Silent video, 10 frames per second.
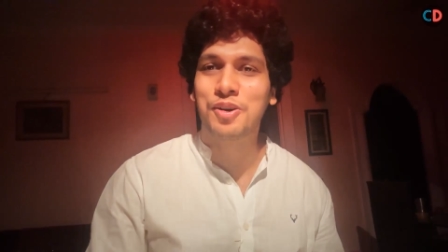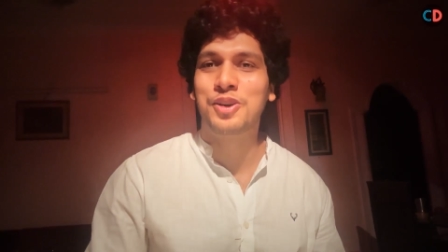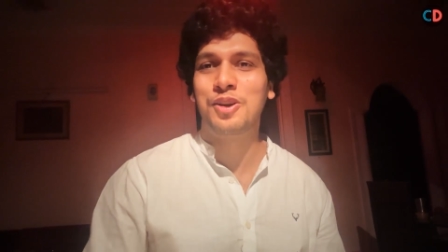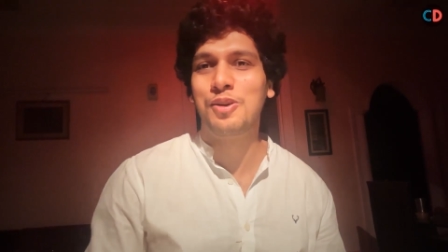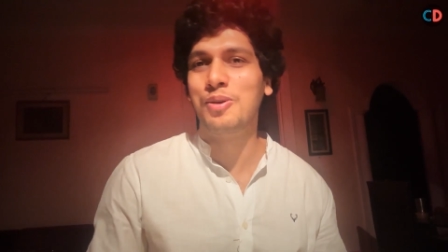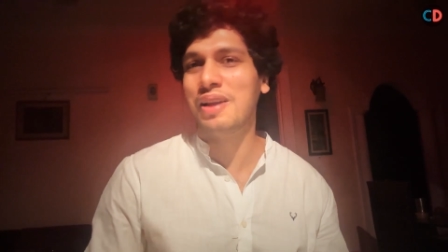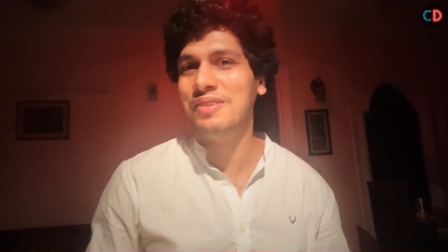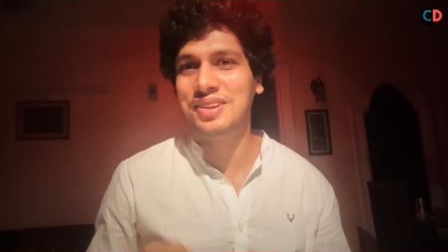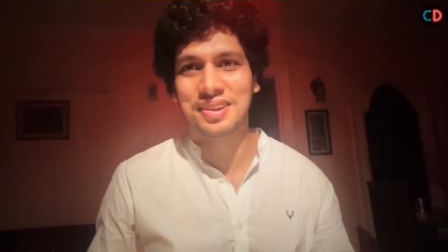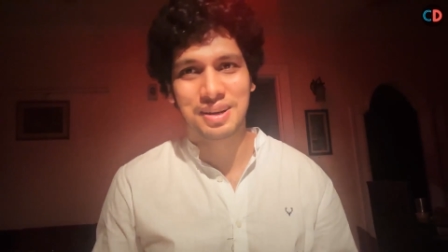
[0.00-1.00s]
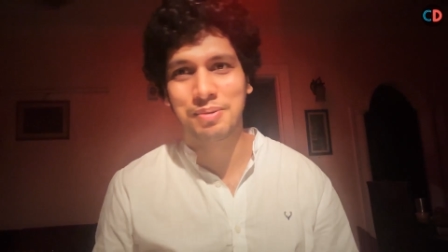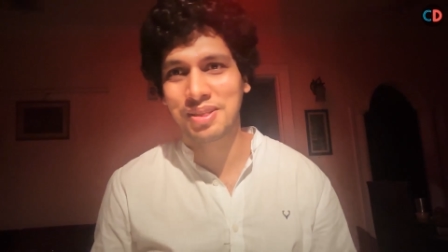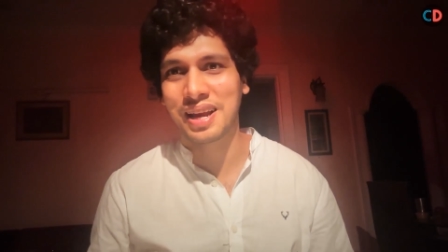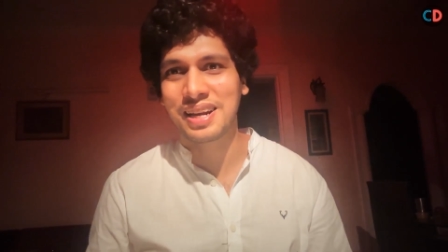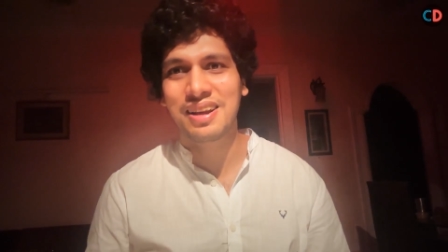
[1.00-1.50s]
on a low-level system
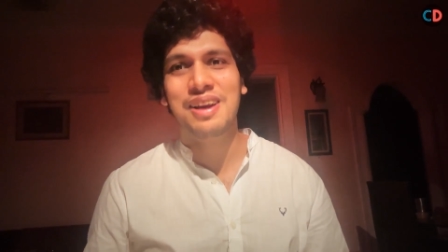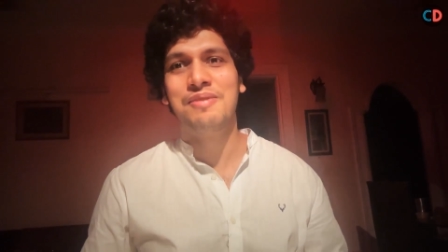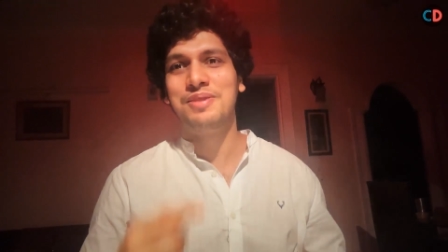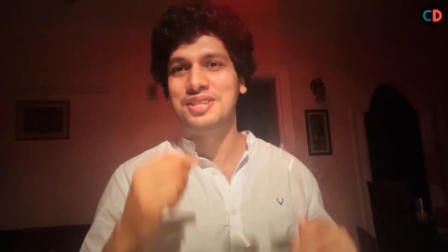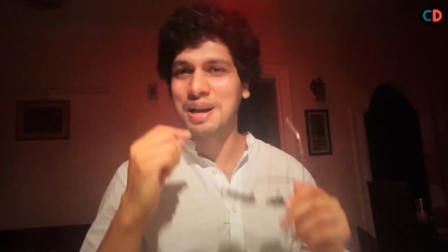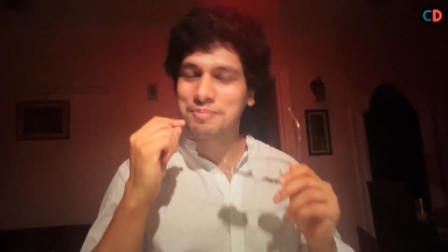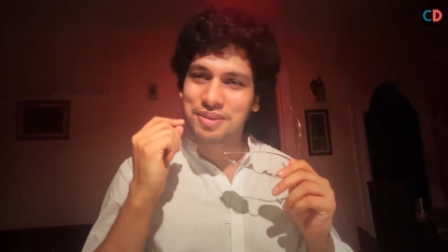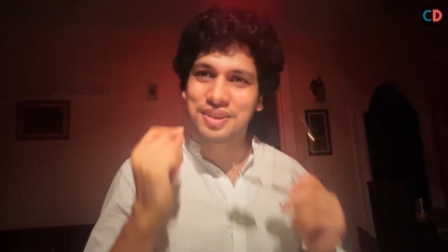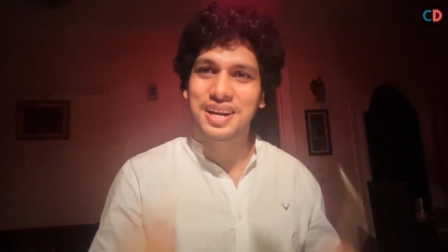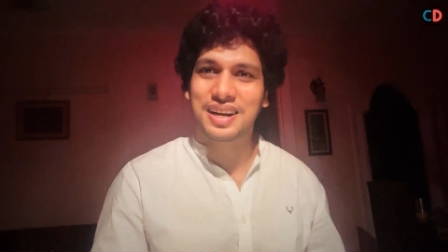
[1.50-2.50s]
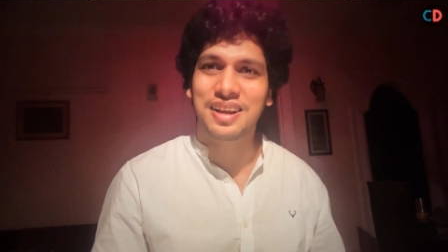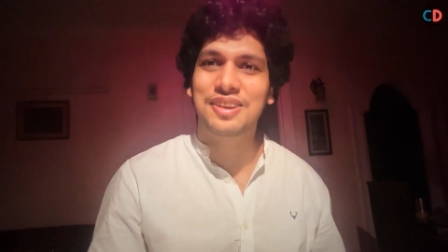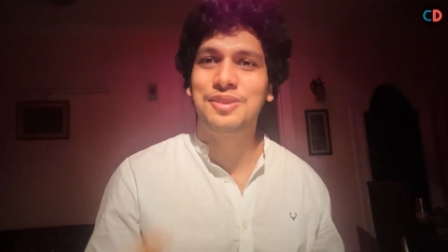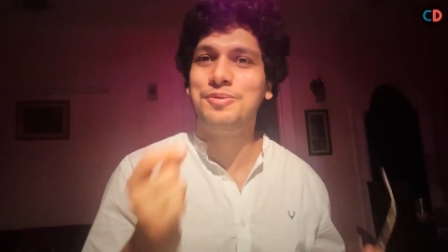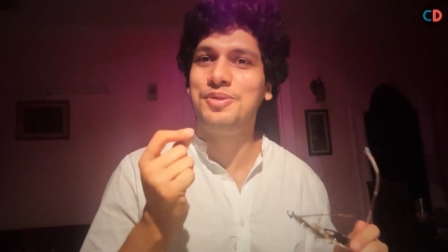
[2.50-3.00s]
design, which I'm stating
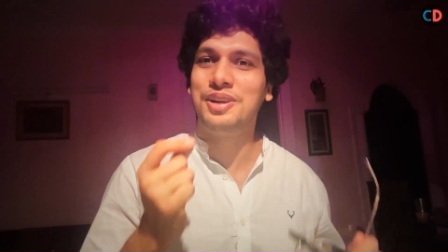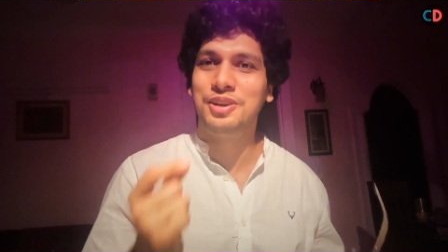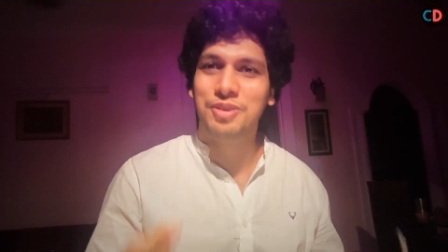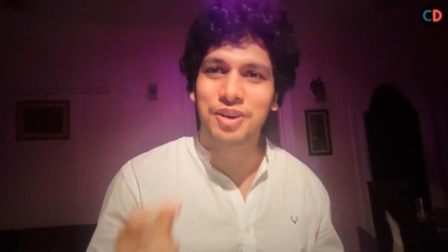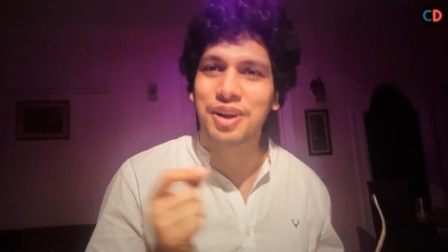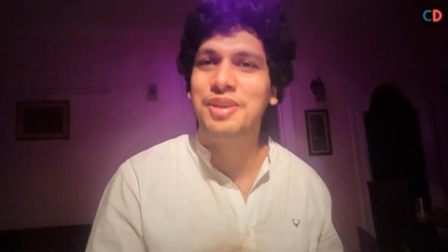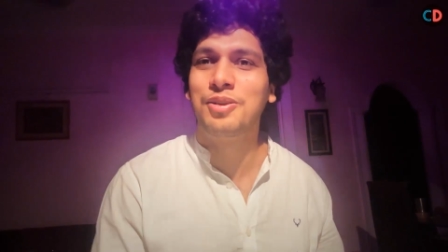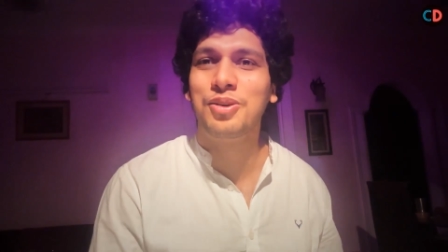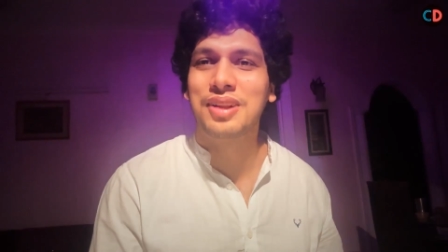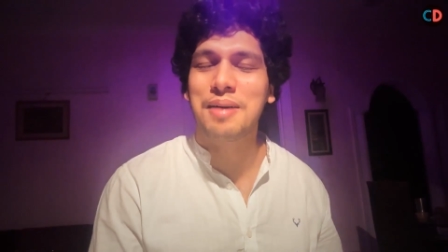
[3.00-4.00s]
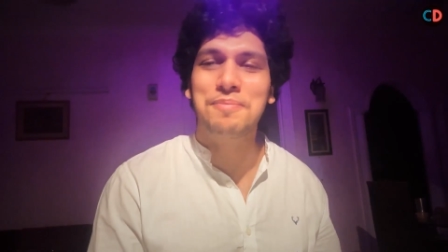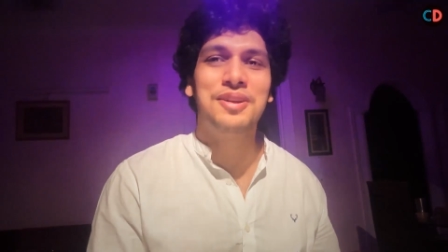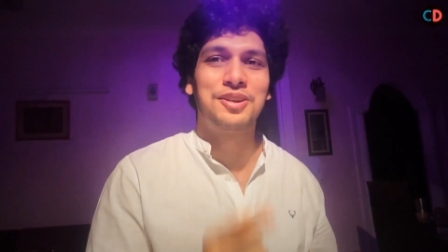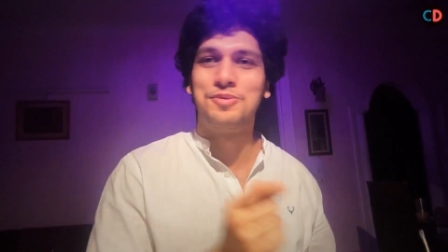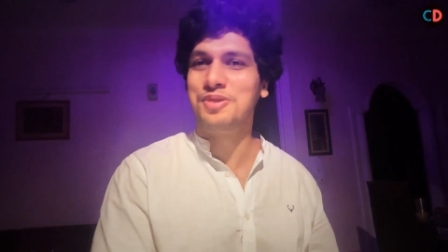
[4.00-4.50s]
soon. You learn those
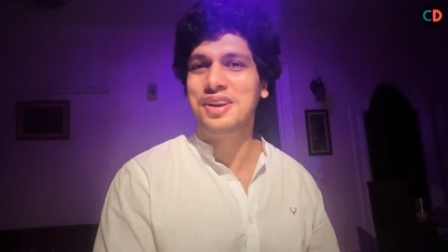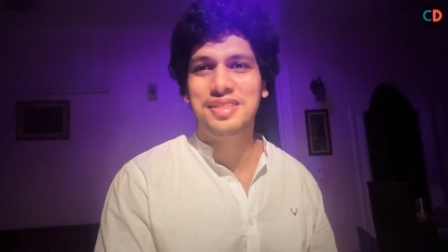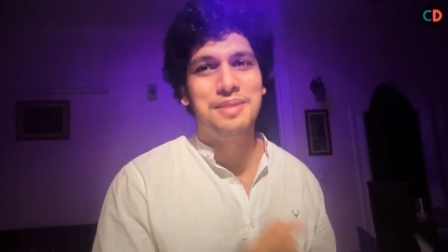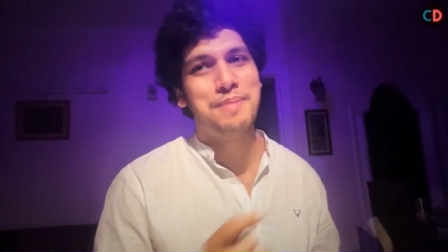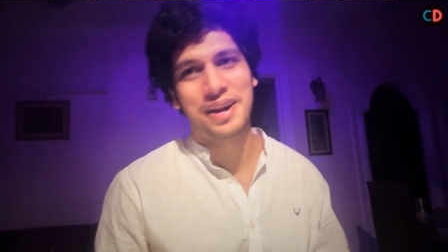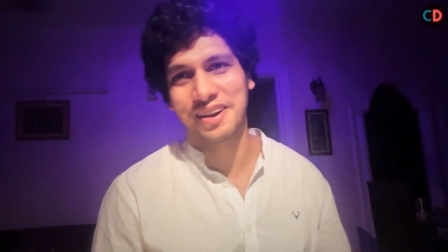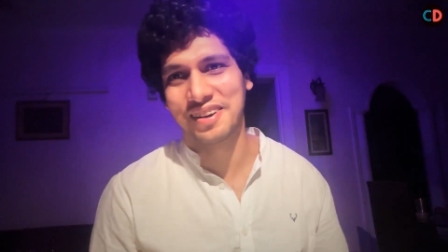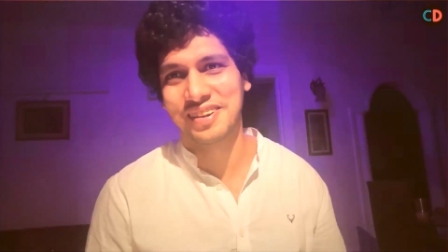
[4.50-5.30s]
up sooner, the better.